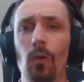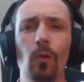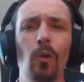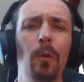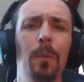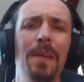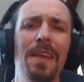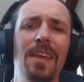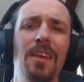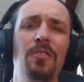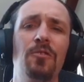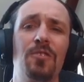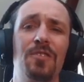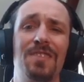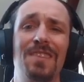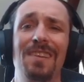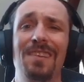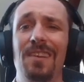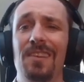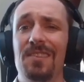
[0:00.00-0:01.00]
will be
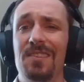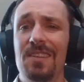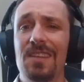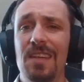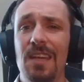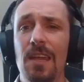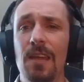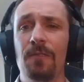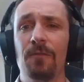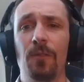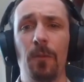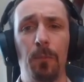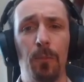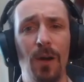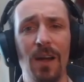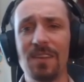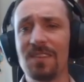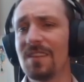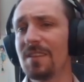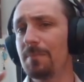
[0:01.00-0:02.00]
interesting to see if the
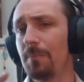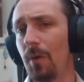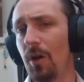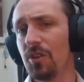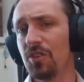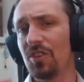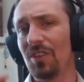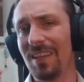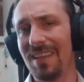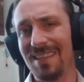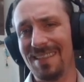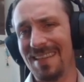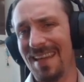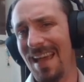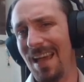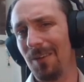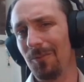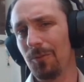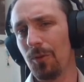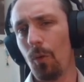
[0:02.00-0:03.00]
prices modulate
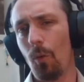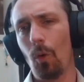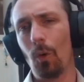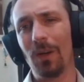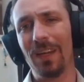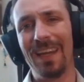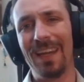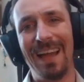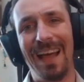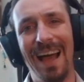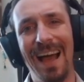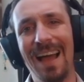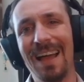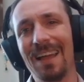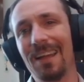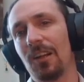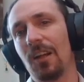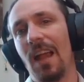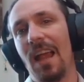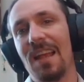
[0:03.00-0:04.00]
down or get
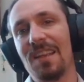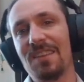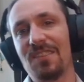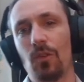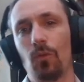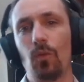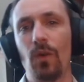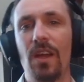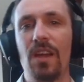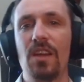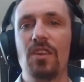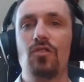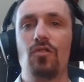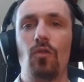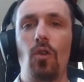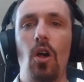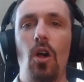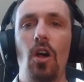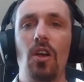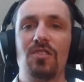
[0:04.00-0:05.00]
higher as the raid
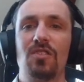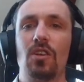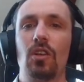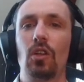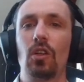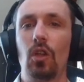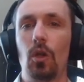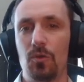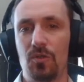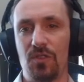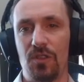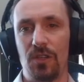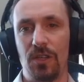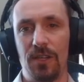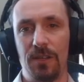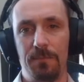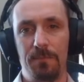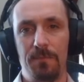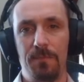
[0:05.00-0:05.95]
draws closer.